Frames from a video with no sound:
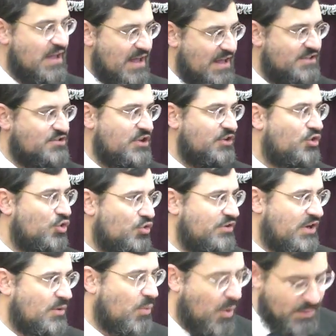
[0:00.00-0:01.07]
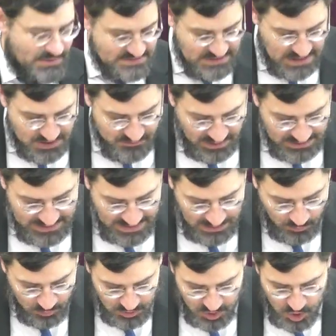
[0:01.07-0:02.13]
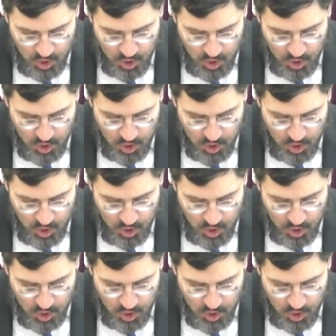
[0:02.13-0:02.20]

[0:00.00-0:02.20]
it's included in what we're saying right now.